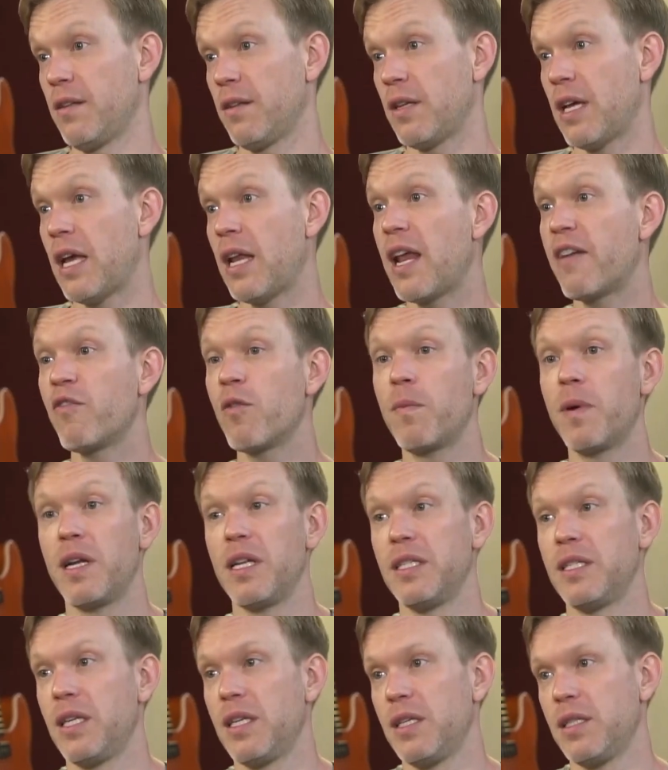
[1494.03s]
Sure. And
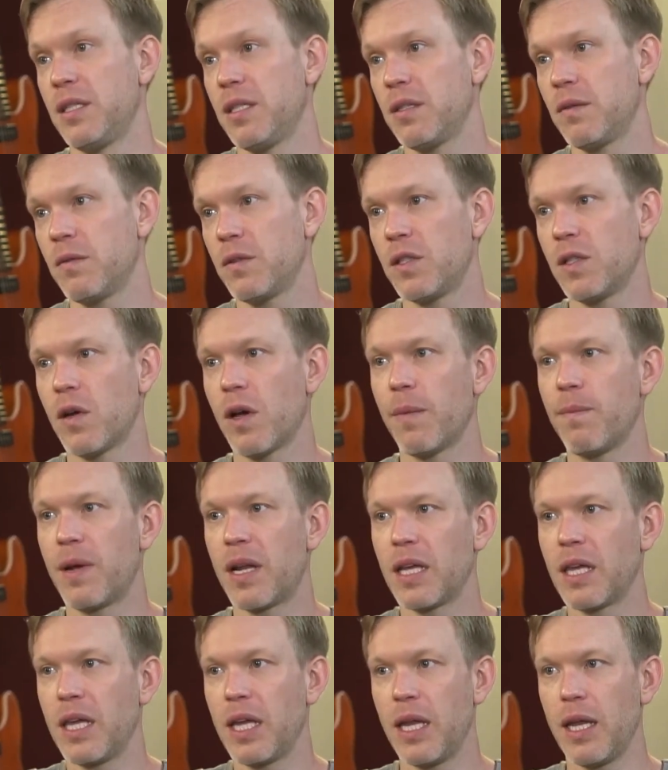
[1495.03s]
everybody's is. Yeah. So, absolutely.
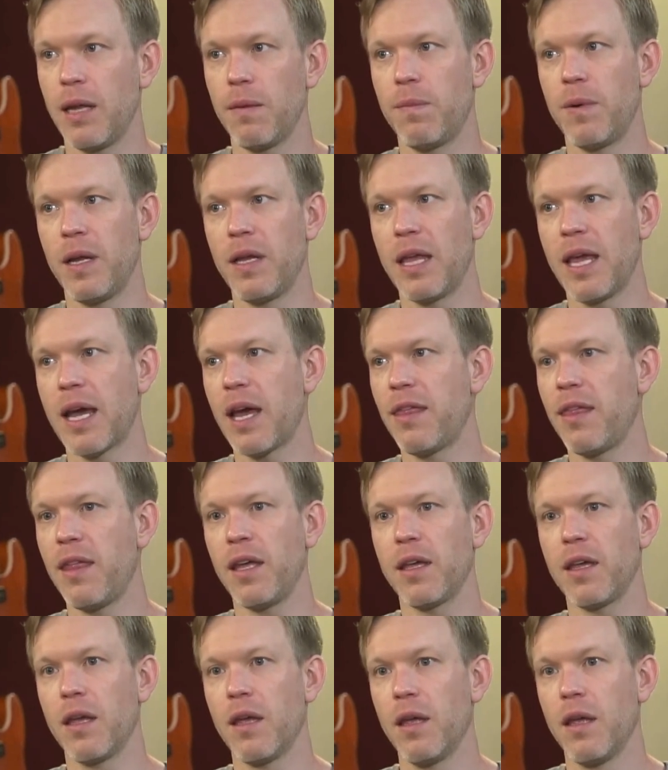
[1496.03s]
but I get it. But yeah, I
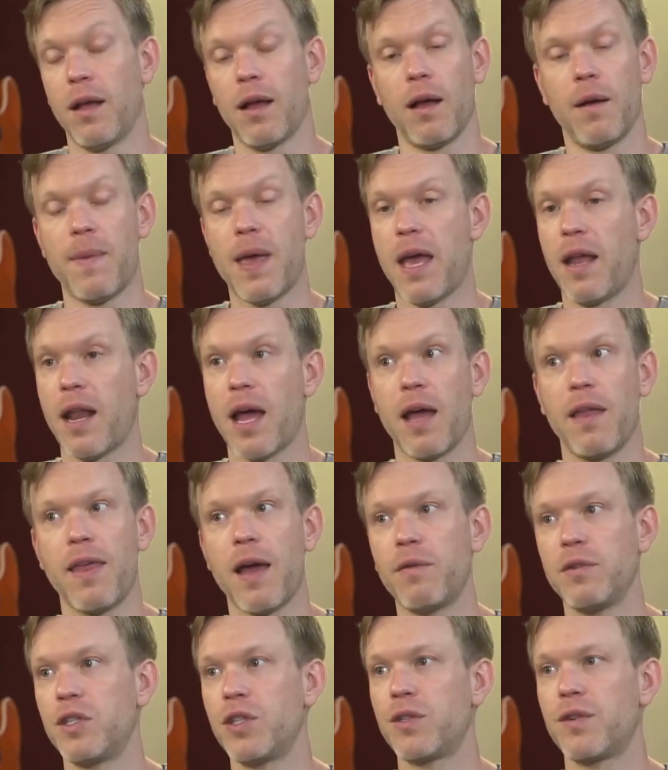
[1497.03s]
think, oh man, I,
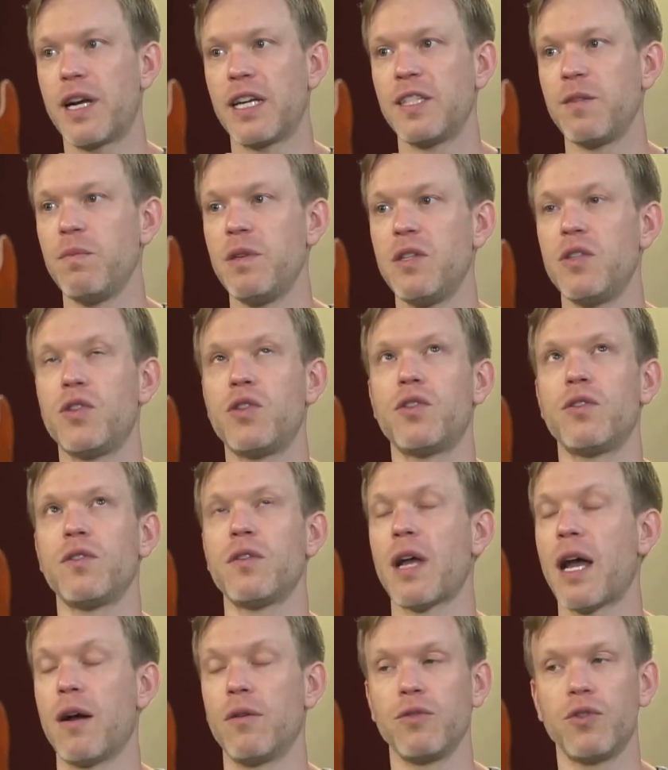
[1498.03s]
that would stress me
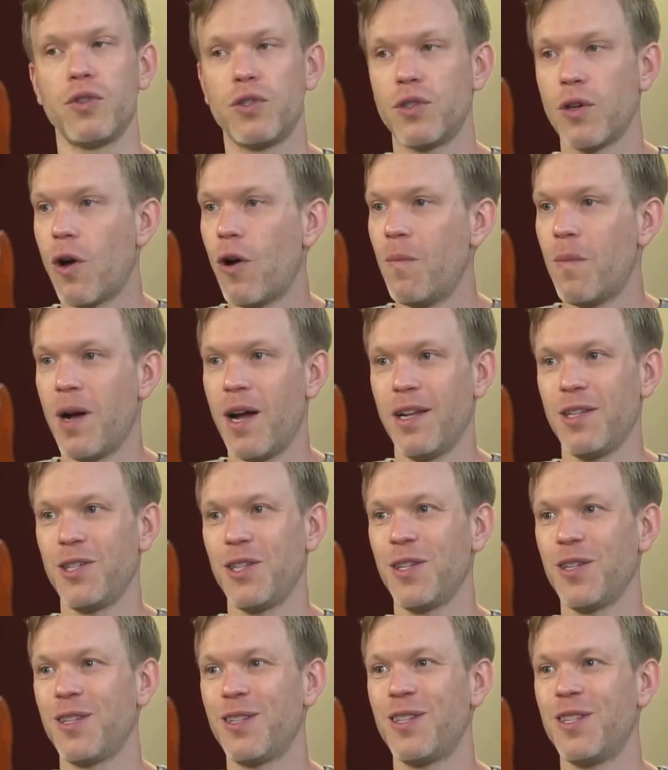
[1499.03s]
out so
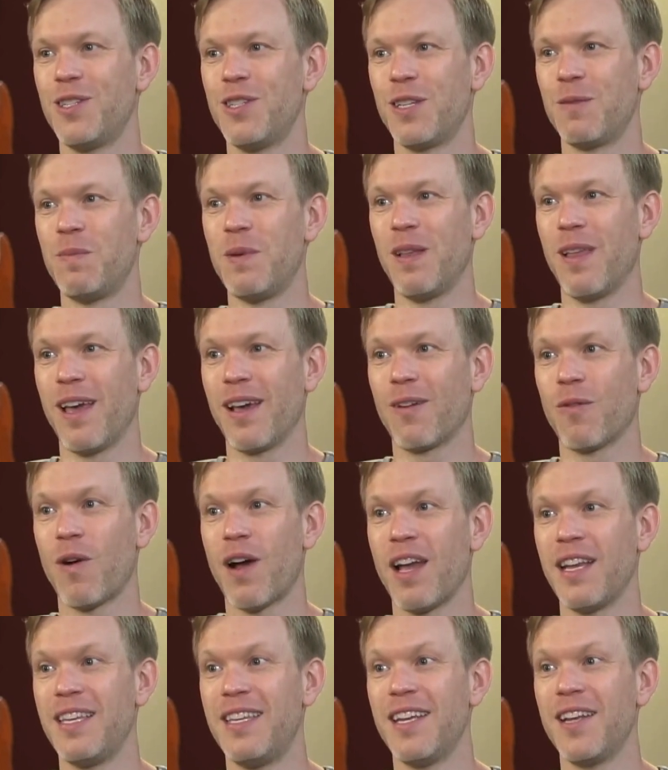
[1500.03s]
much. Yep. To just be like,
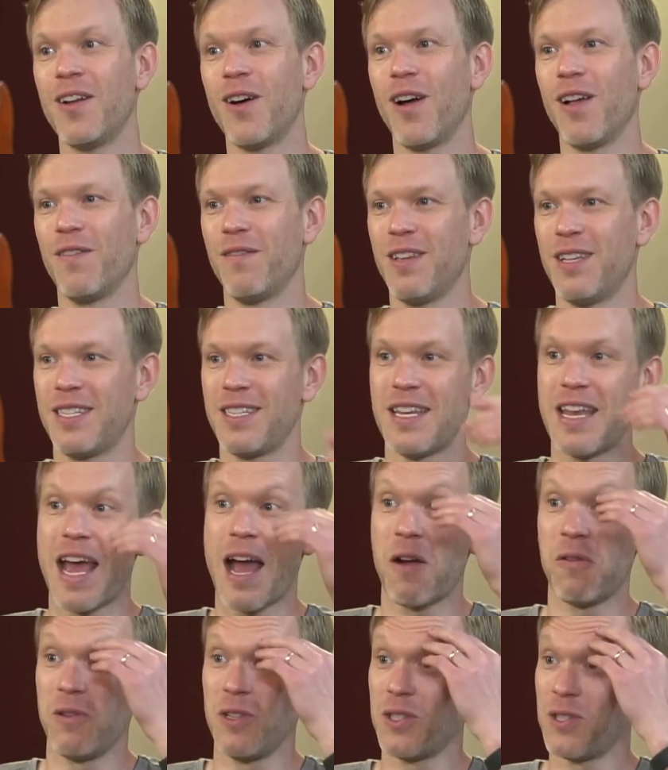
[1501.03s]
well, I did all this.
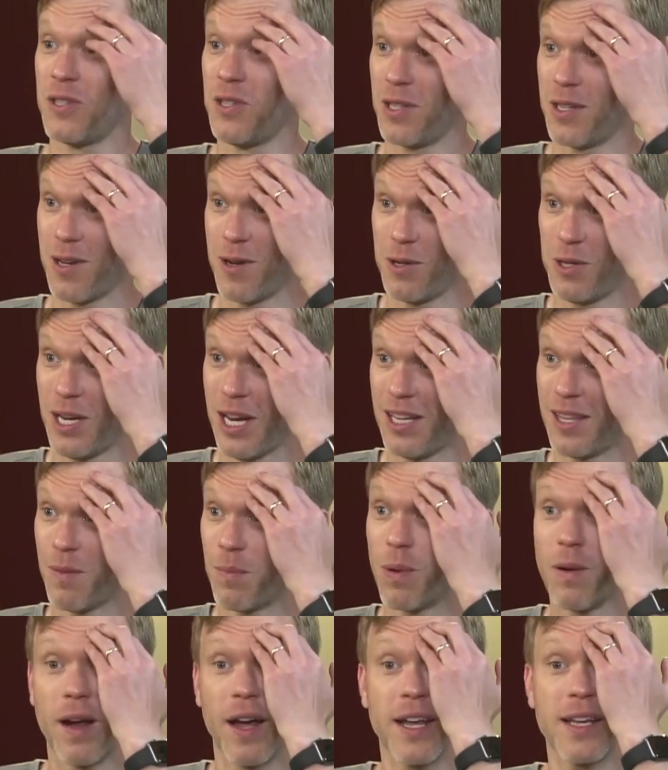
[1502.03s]
Now let's negotiate
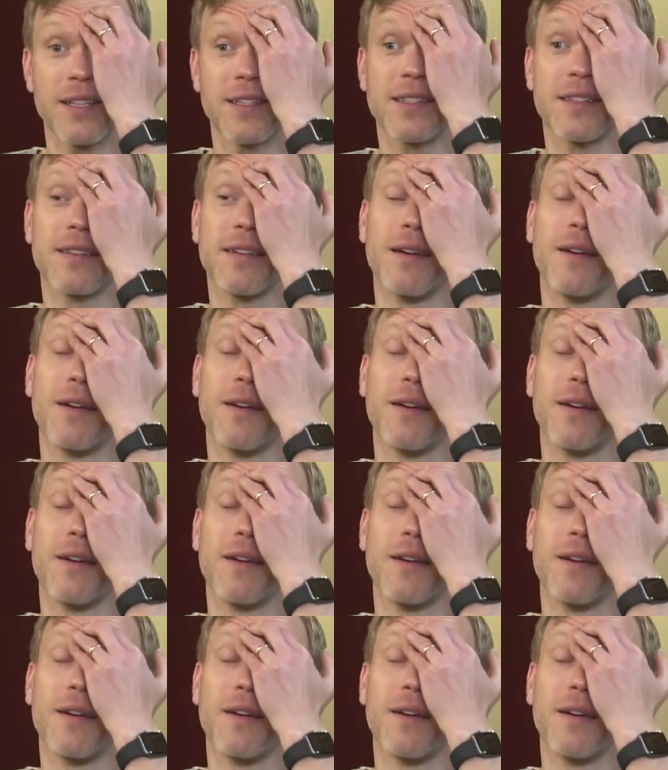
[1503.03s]
the price. Yeah.